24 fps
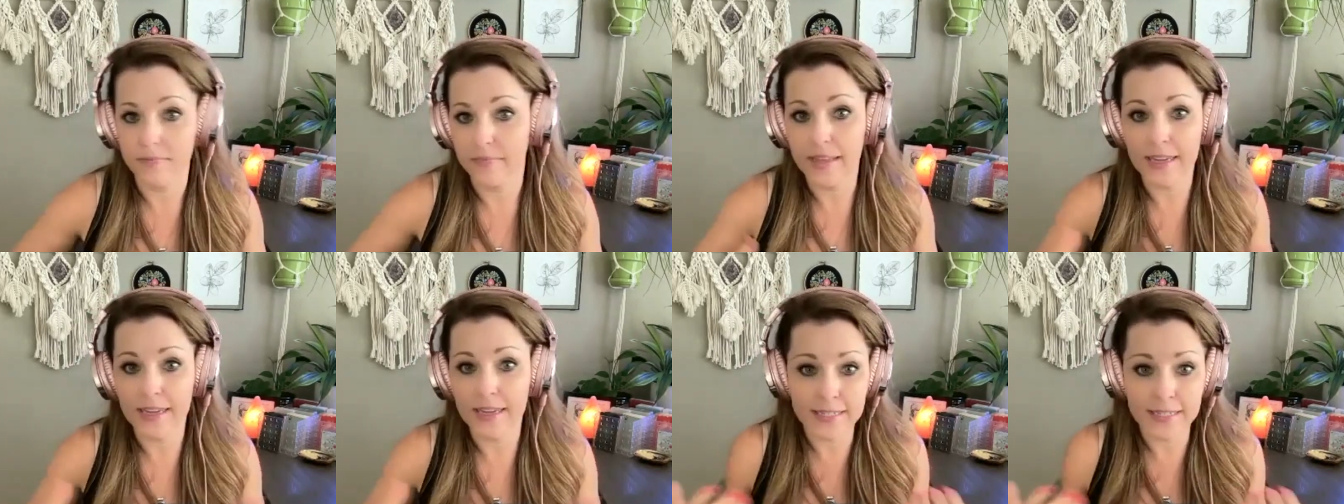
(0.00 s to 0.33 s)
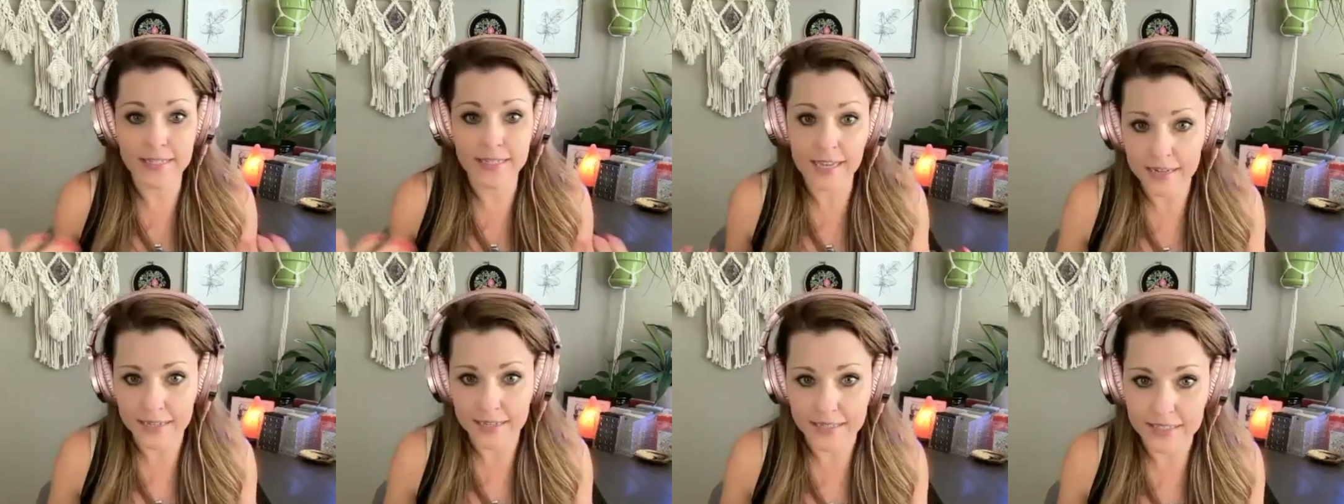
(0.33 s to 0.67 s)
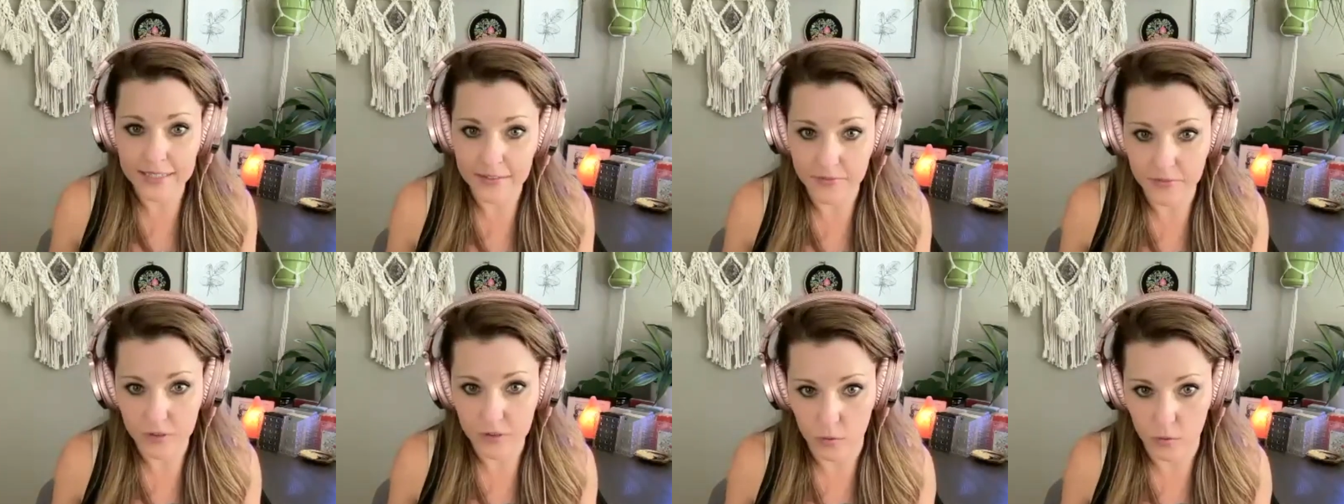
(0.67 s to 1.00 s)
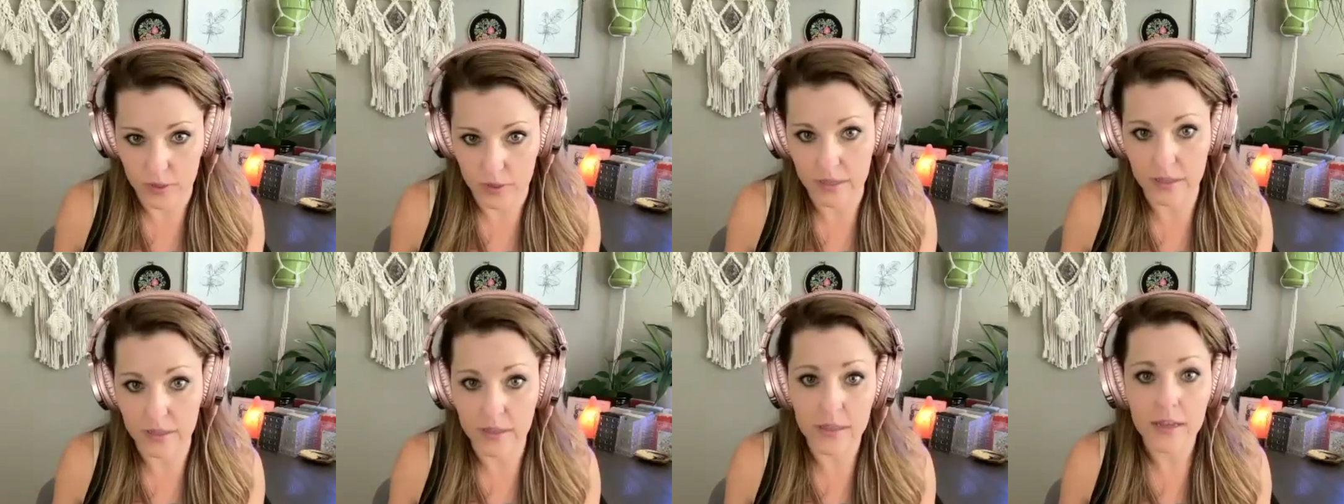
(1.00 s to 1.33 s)
antennas, if you
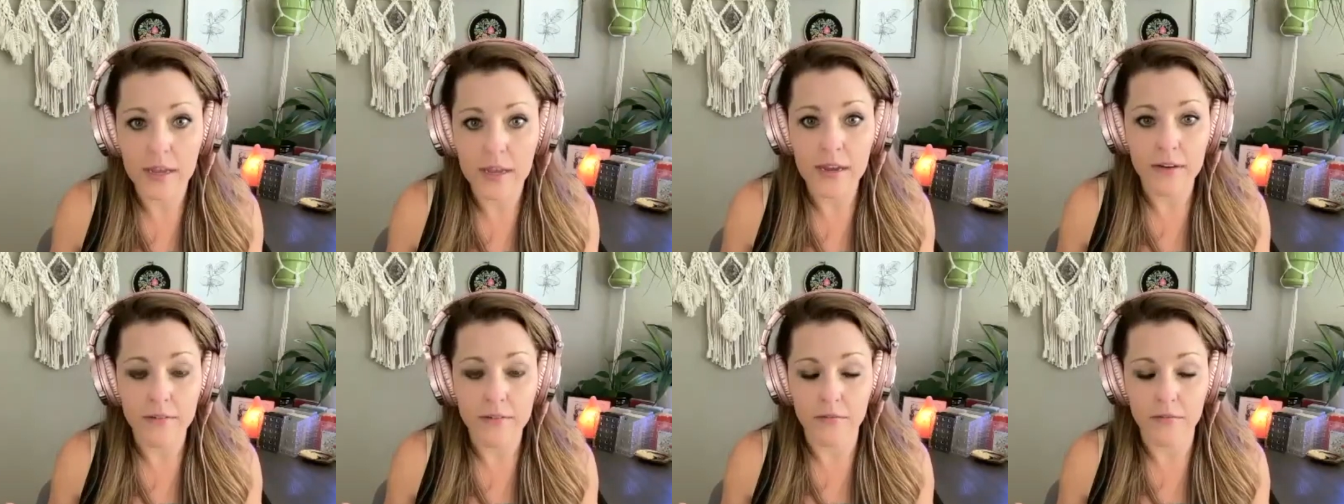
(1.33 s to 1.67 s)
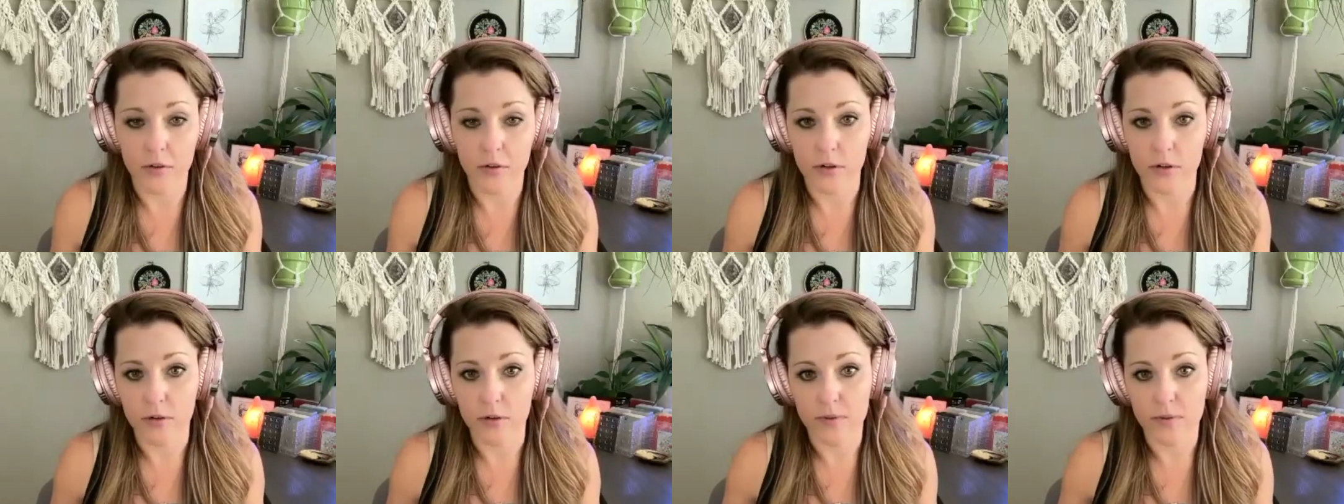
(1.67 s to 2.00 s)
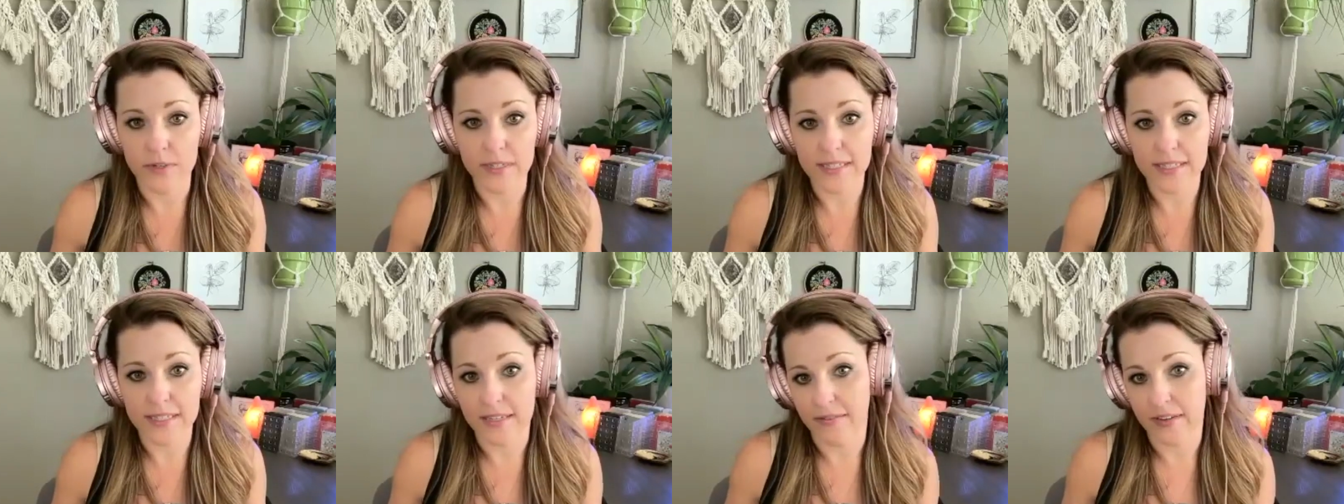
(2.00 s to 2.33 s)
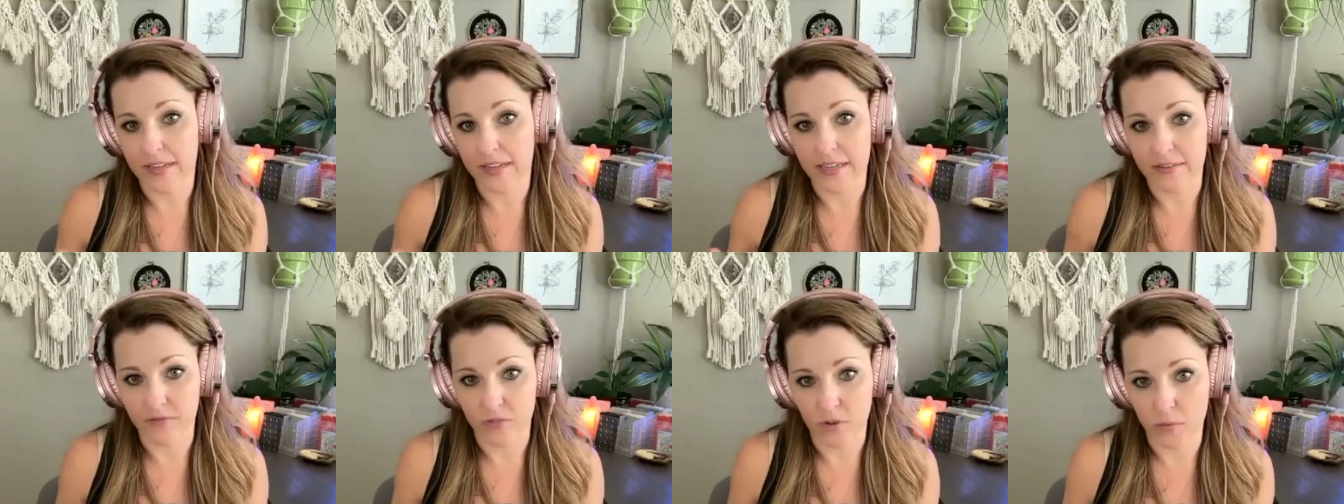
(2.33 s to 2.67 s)
will, for
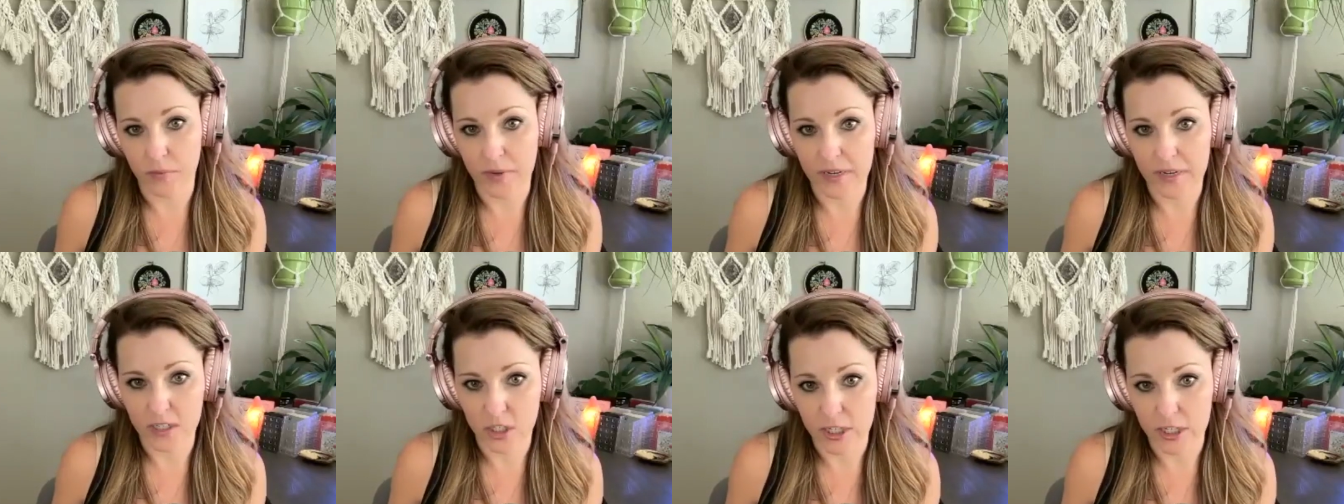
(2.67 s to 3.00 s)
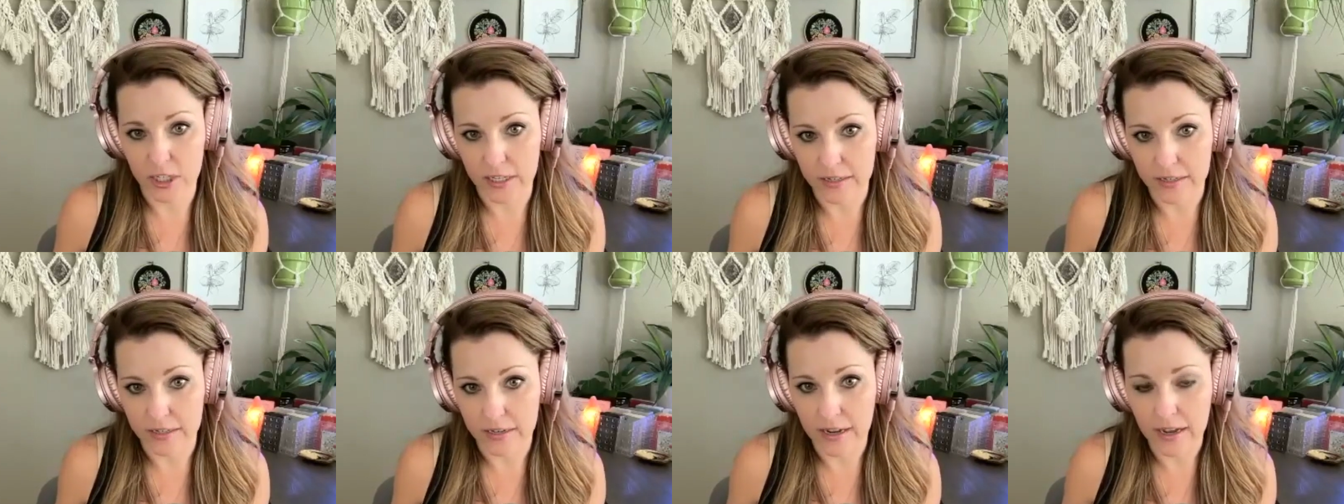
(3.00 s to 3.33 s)
receiving information,